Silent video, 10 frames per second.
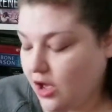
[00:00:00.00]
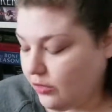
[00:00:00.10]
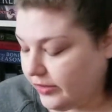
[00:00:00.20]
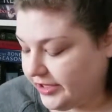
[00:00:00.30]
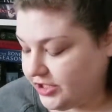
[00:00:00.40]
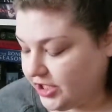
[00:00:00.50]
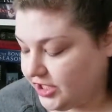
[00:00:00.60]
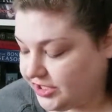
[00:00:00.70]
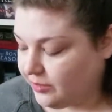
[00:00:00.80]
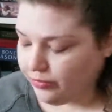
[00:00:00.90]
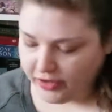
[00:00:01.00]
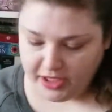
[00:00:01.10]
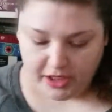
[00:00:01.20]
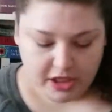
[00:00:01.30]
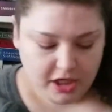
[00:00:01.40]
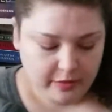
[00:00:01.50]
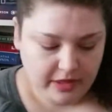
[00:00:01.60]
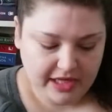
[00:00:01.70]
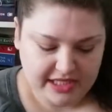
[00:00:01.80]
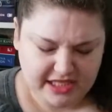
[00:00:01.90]
which is pretty good
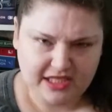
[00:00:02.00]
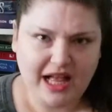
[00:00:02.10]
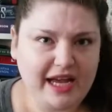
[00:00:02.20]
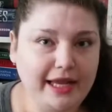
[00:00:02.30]
because I still had